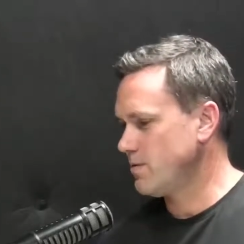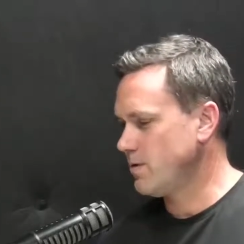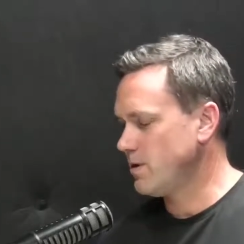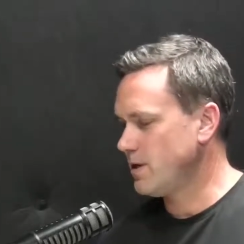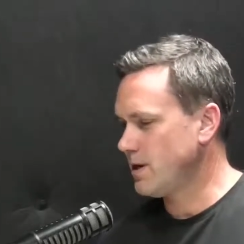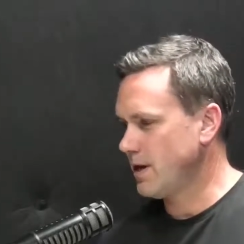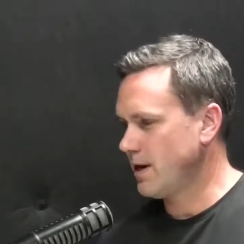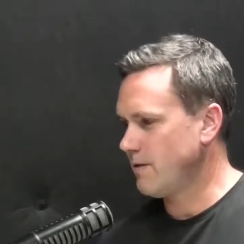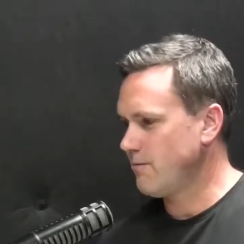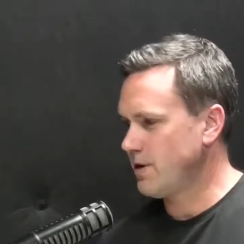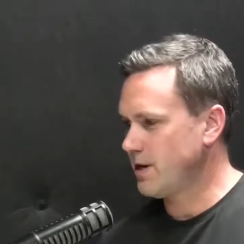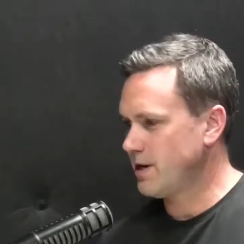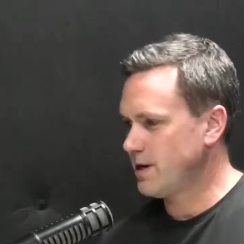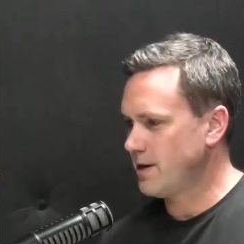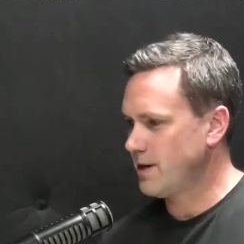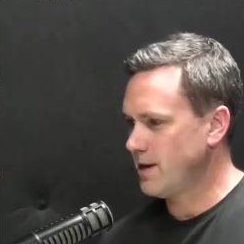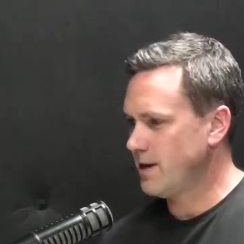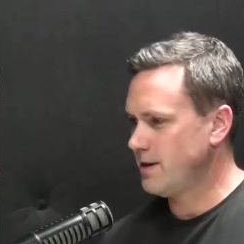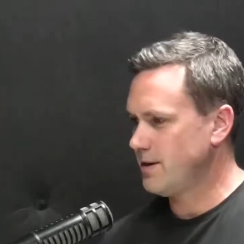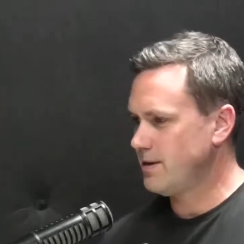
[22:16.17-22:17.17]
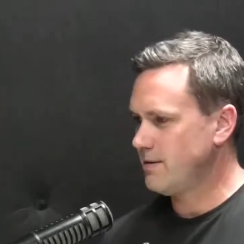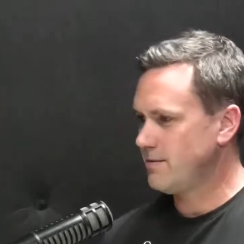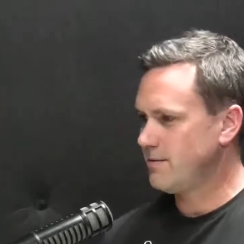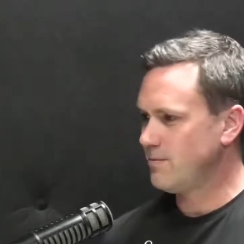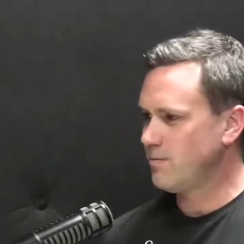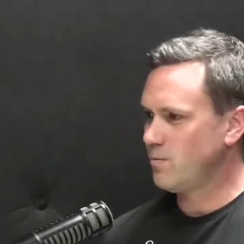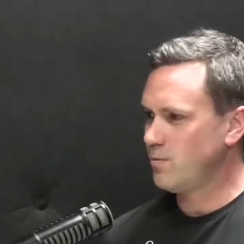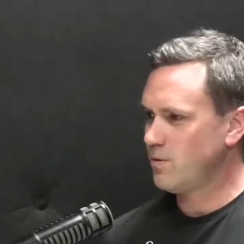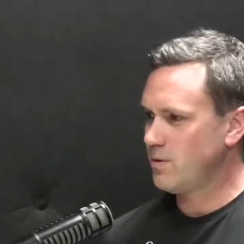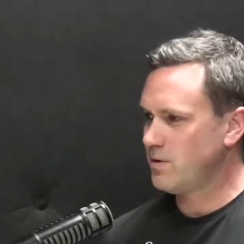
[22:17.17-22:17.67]
quite an unregulated
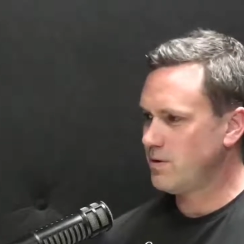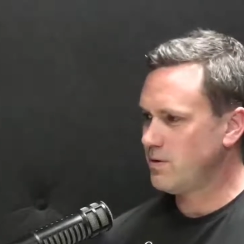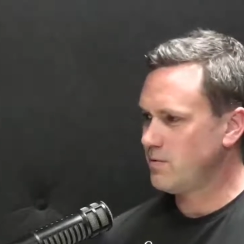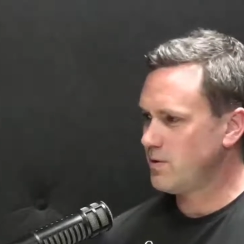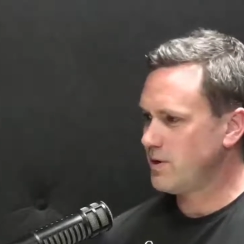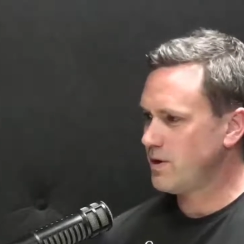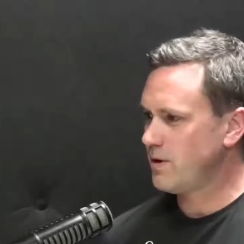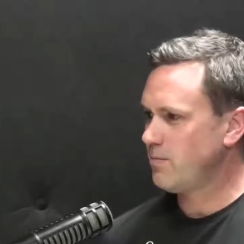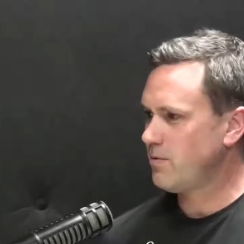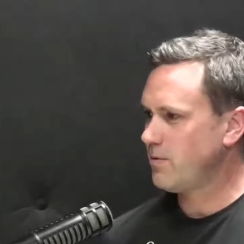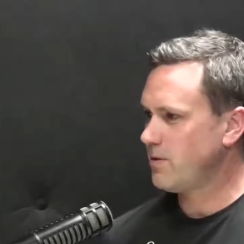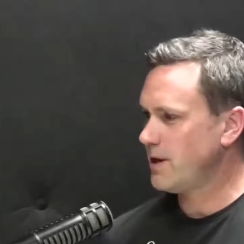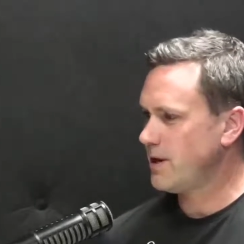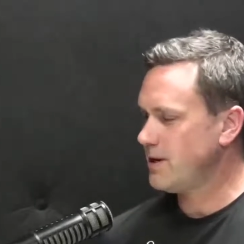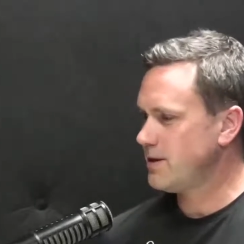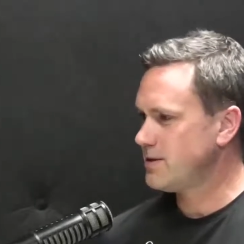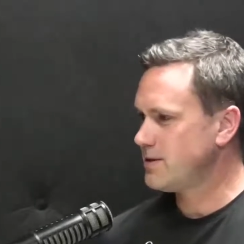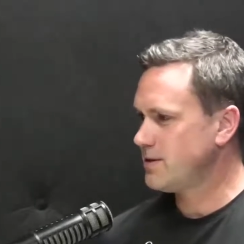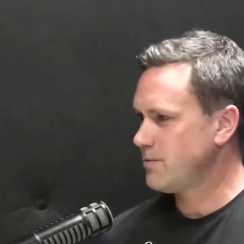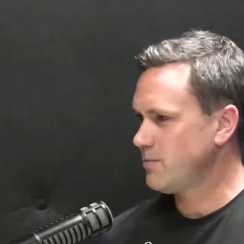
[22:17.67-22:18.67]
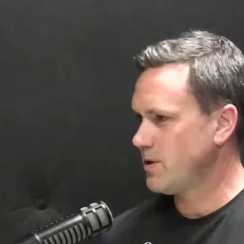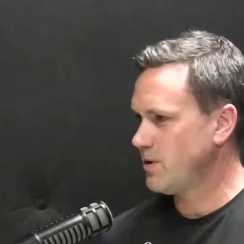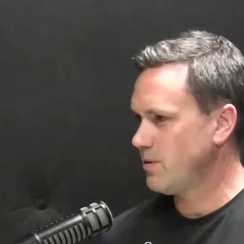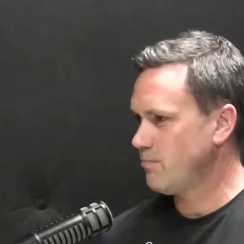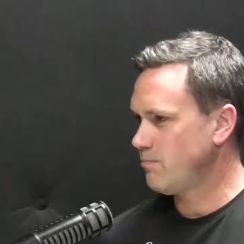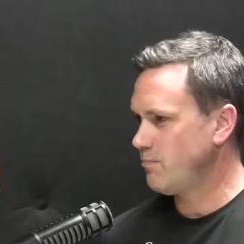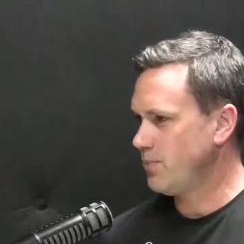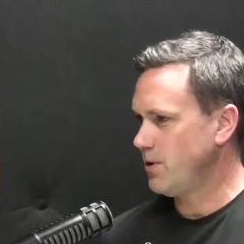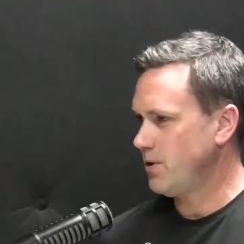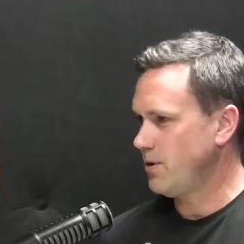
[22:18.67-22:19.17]
world we operate in, so we're
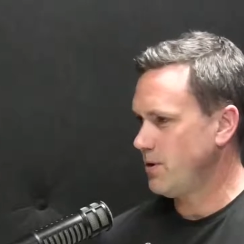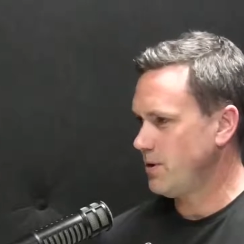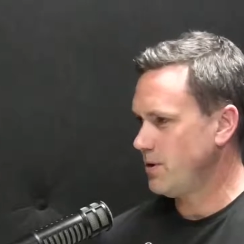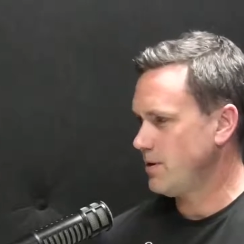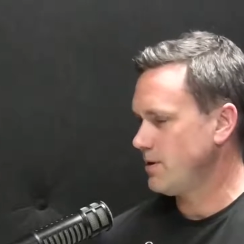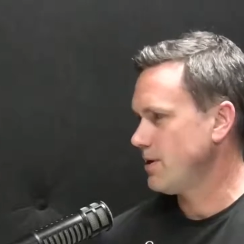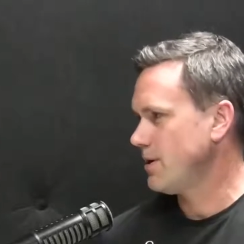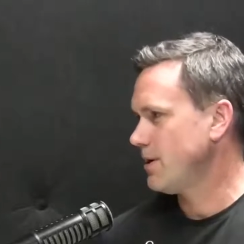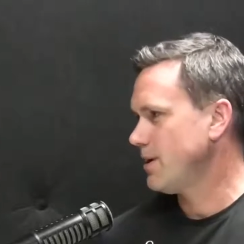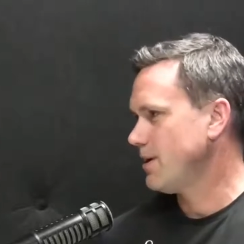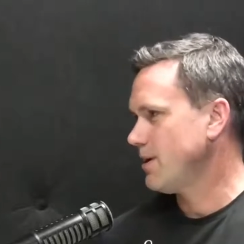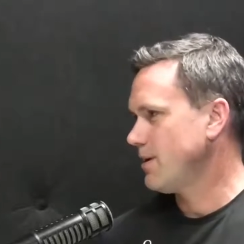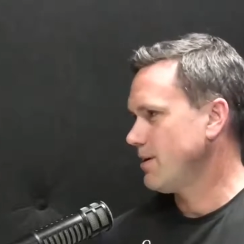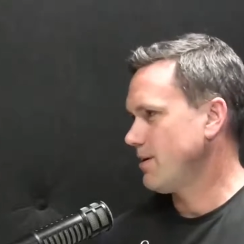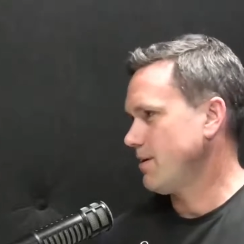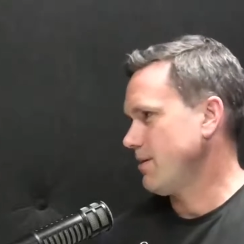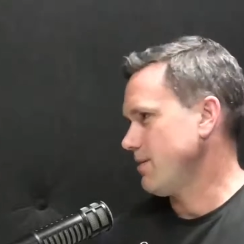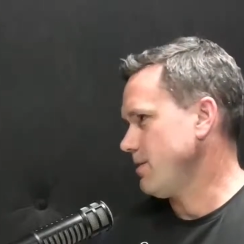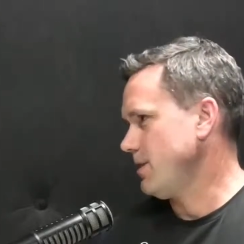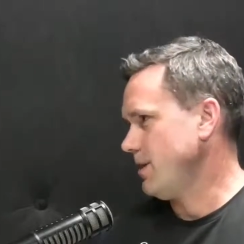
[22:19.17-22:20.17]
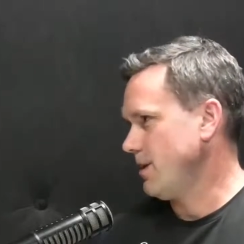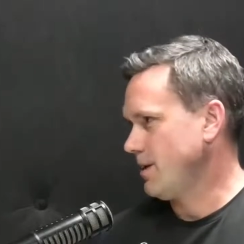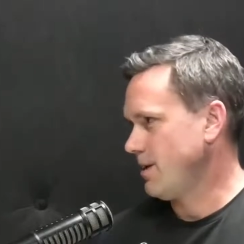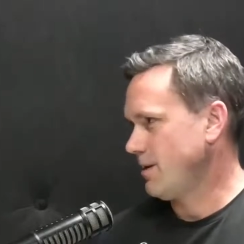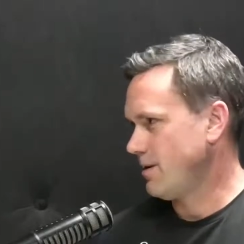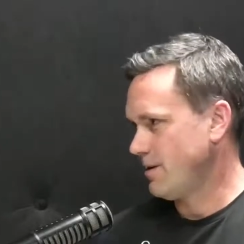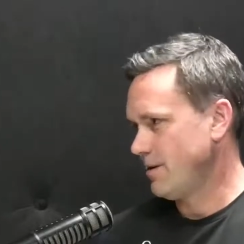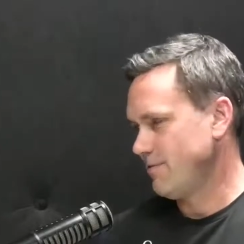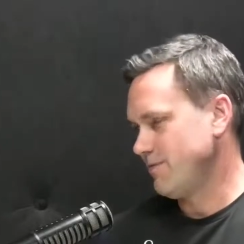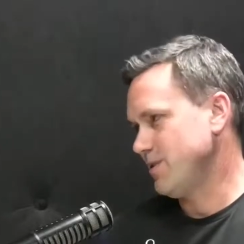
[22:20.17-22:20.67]
not burdened like the
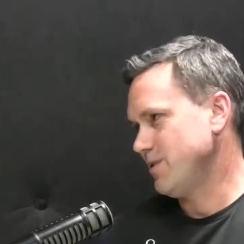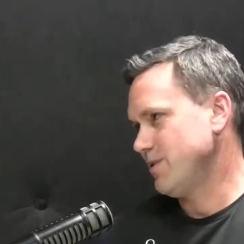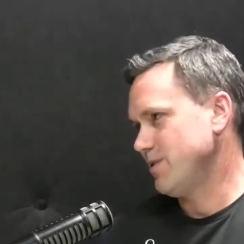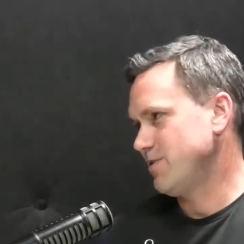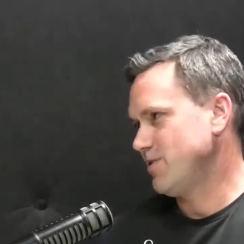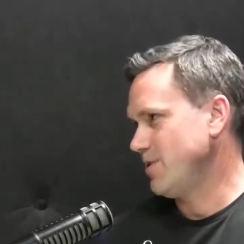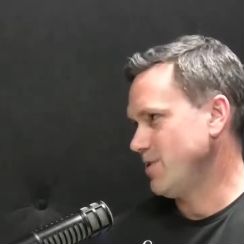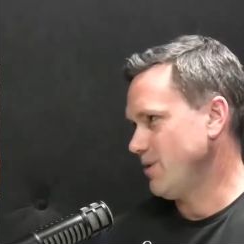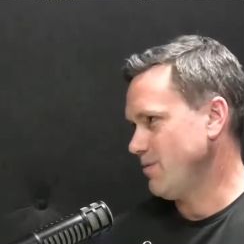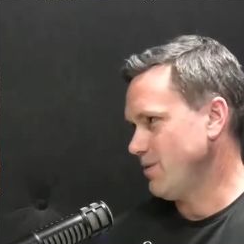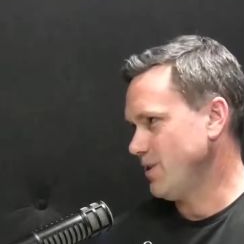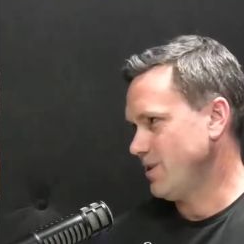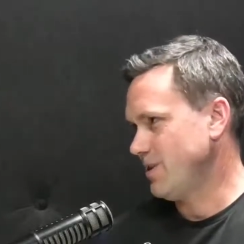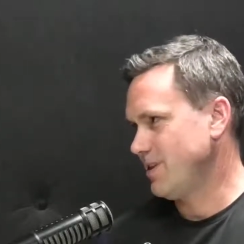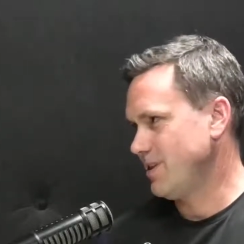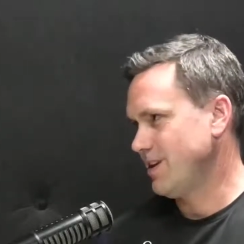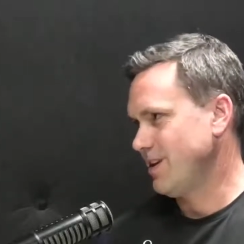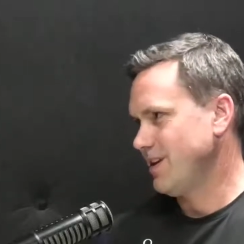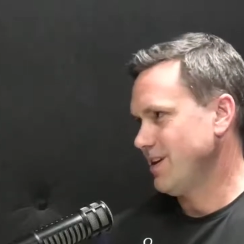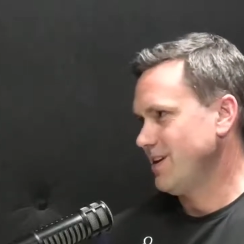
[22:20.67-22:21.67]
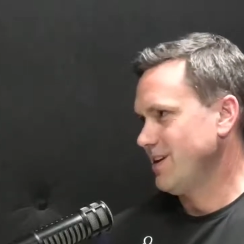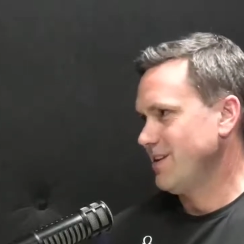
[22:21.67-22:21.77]
aircraft industry with